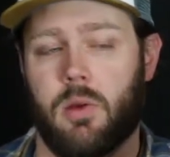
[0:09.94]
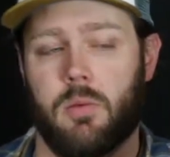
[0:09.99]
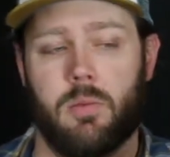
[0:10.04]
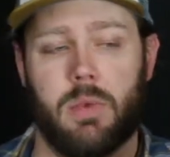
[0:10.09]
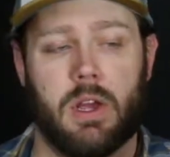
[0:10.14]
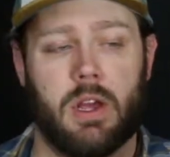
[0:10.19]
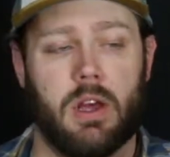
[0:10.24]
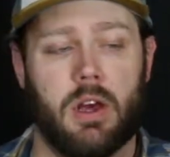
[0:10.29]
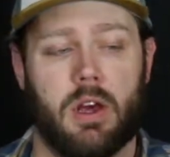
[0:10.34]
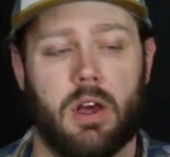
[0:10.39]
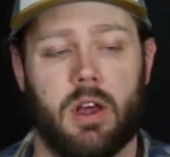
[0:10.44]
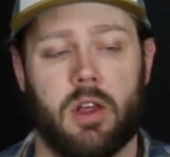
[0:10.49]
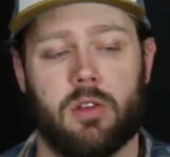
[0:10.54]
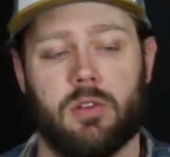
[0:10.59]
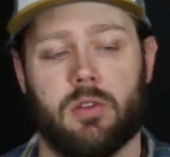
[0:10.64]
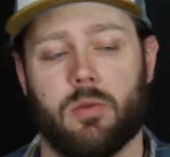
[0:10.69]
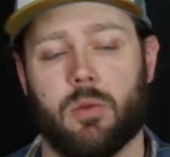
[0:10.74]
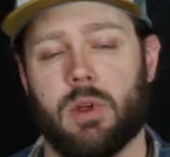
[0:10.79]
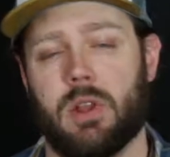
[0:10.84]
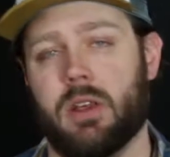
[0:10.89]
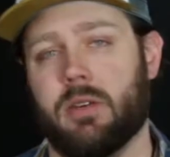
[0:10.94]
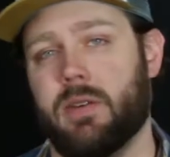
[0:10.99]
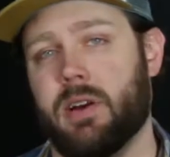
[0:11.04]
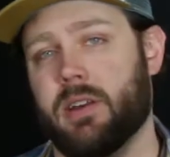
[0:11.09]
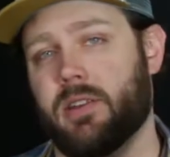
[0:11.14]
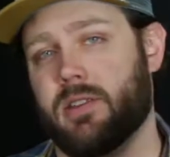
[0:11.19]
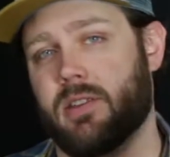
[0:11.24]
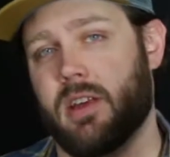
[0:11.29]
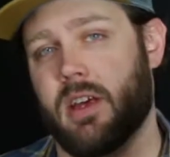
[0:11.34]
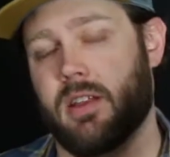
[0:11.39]
because we live in
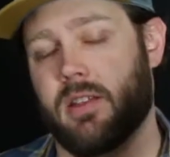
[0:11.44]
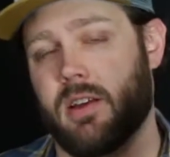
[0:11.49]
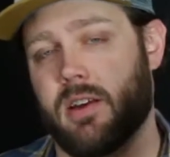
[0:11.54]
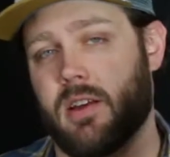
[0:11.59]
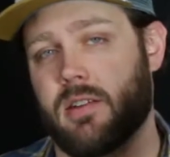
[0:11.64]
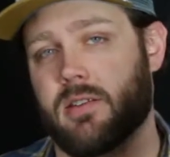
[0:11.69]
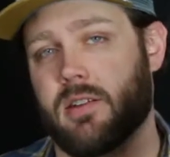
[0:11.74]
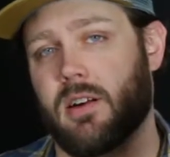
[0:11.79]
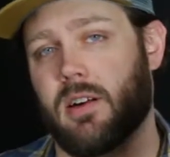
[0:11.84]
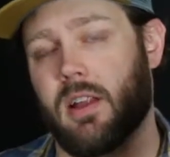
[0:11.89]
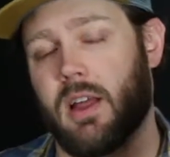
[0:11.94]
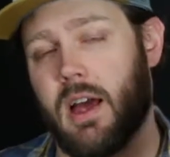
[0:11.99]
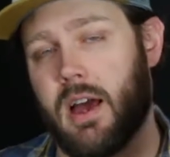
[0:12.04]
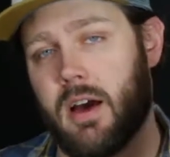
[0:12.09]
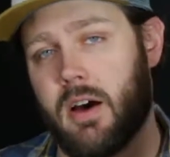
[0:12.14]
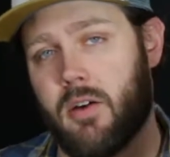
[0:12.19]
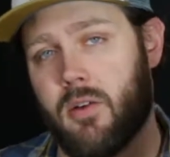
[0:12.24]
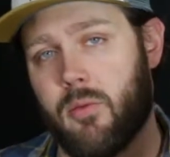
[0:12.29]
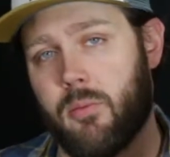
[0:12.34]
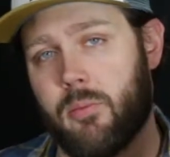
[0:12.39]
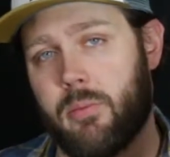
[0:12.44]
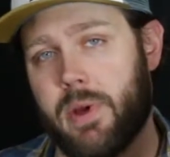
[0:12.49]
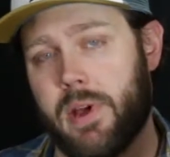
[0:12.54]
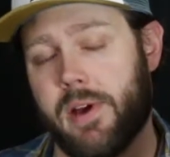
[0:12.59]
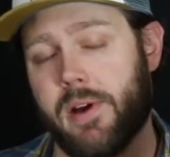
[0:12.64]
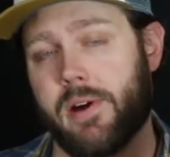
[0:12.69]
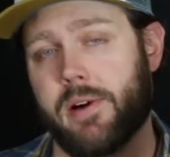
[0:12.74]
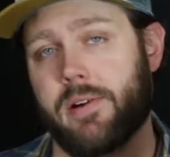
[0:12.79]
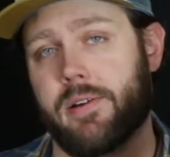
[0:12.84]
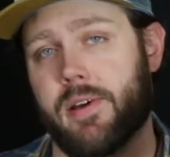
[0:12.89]
a state that doesn't allow
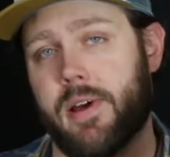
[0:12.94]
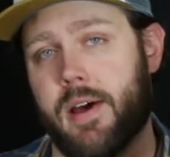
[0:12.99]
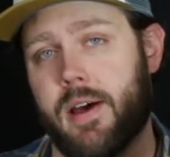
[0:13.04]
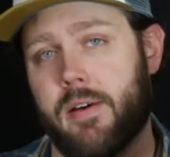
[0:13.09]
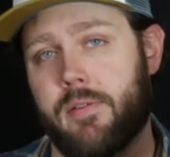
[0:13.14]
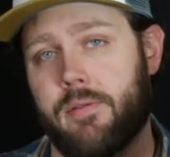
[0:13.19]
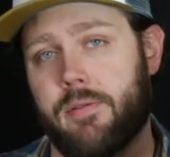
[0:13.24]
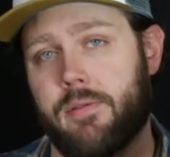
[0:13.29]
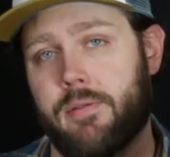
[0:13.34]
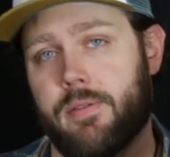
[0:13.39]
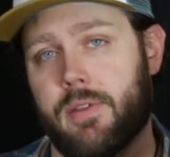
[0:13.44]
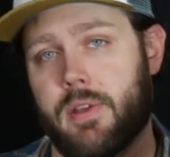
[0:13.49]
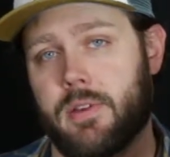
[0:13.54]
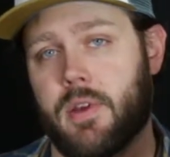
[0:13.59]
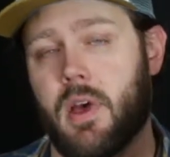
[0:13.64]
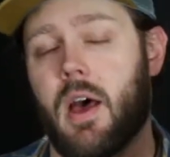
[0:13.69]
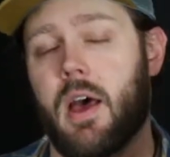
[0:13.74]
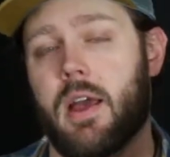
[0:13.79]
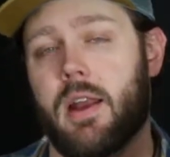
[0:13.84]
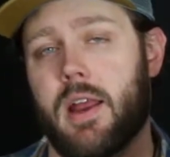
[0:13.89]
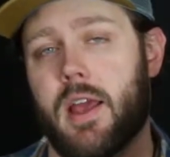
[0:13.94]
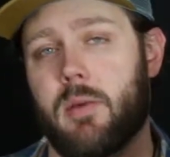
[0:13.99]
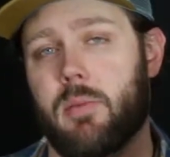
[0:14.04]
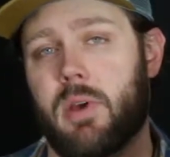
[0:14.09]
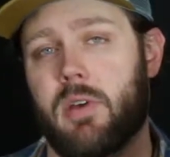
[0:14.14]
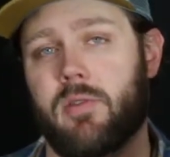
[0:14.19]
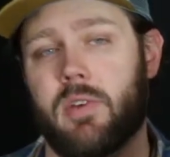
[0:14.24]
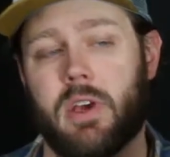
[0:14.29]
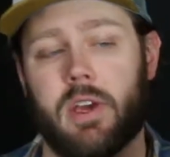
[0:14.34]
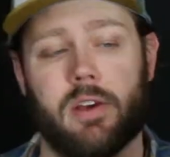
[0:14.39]
beer to have this high in
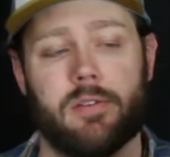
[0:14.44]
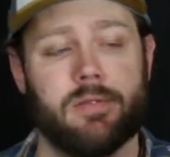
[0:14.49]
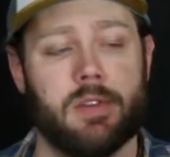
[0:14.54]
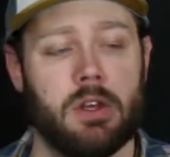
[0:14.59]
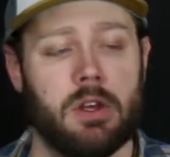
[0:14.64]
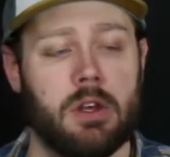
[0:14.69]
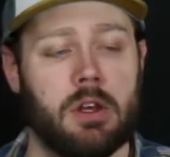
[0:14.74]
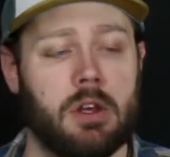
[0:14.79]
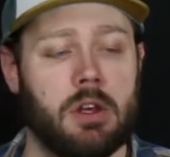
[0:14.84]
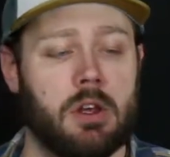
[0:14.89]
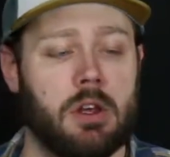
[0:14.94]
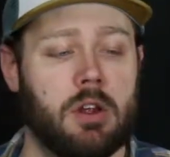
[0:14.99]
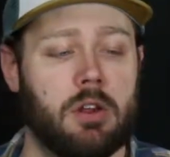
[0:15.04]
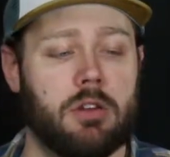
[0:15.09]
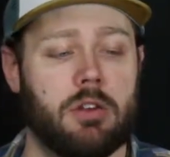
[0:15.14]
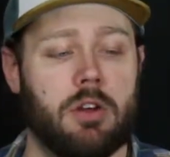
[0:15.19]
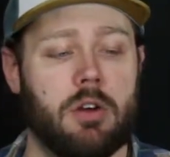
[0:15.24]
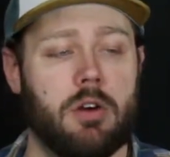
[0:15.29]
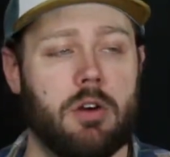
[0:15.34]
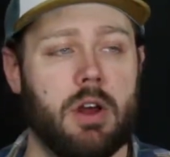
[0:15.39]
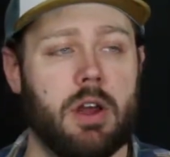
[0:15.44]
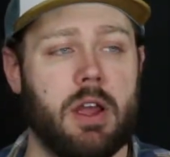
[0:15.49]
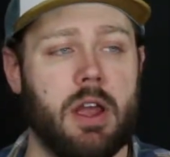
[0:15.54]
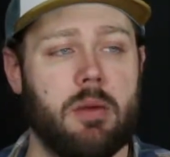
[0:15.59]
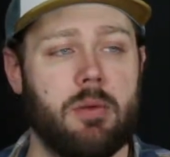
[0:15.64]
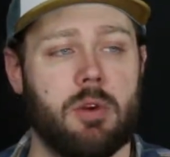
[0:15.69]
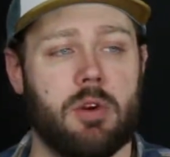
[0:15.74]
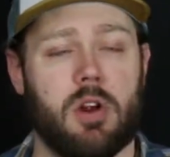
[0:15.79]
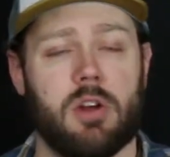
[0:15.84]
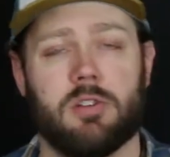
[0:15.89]
ABV. So I
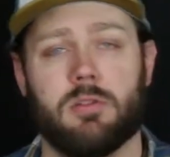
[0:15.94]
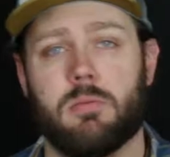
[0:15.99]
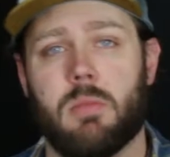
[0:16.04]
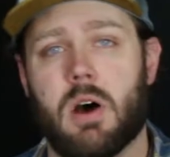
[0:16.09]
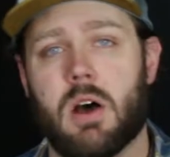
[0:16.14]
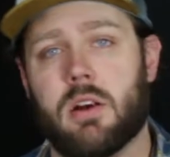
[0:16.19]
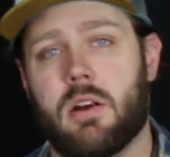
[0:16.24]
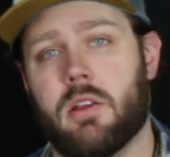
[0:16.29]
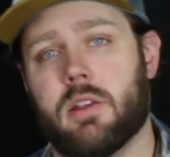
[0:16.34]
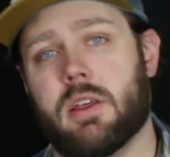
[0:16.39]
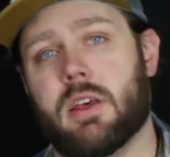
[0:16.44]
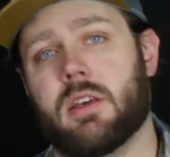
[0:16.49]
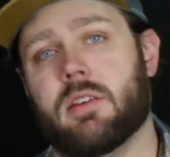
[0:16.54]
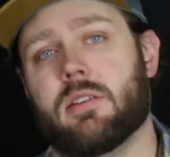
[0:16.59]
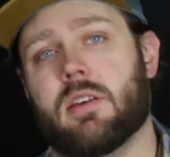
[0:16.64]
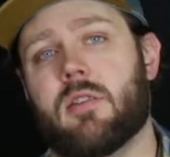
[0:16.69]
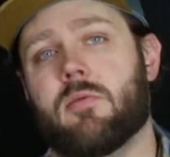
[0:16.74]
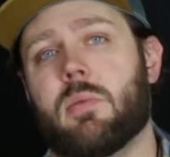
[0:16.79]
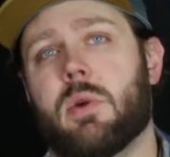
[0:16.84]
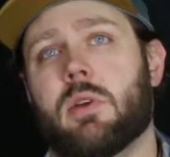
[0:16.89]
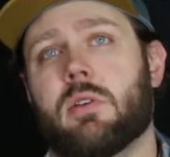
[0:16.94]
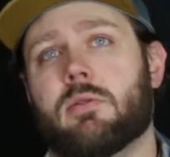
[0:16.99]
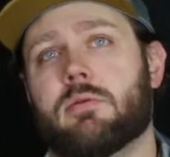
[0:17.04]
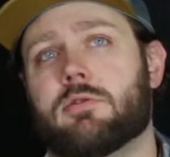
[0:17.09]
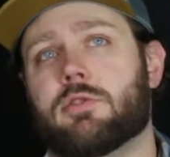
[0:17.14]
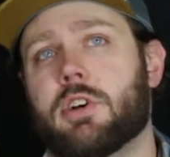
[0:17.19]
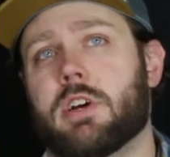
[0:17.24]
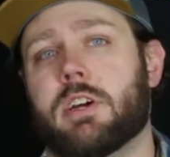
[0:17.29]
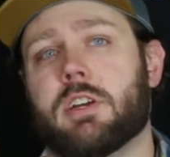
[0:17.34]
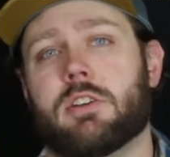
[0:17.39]
came across a bottle of this. I've been
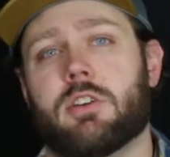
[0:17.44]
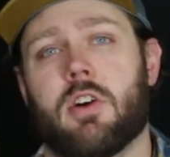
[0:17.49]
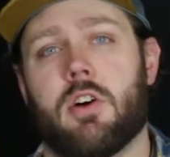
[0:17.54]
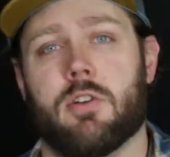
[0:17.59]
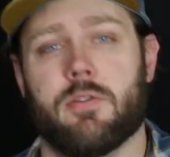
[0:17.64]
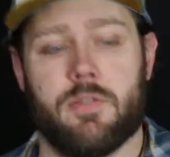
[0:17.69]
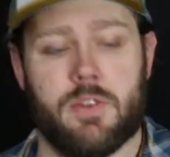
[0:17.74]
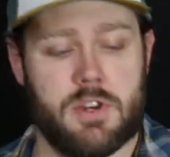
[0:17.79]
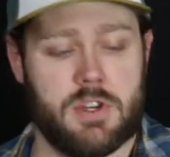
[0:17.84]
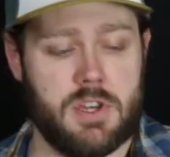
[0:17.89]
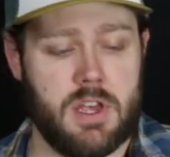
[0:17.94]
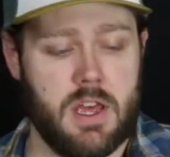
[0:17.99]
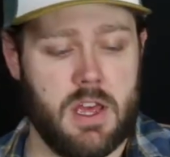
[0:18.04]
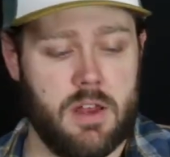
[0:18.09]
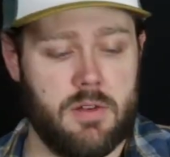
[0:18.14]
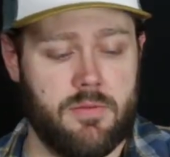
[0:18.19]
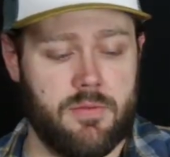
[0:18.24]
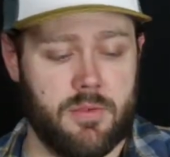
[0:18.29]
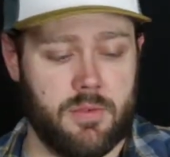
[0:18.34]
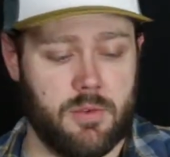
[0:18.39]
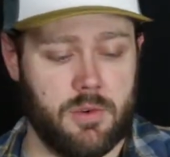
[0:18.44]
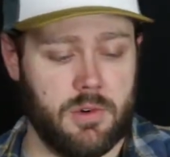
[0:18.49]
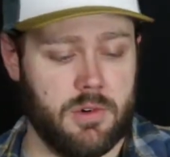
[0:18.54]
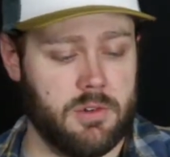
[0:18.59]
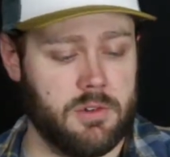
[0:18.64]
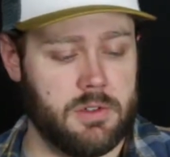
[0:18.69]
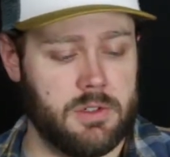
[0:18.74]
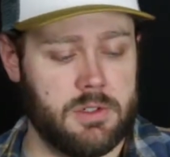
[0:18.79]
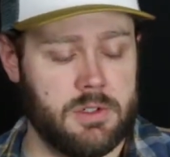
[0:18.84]
drinking Dogfish Head for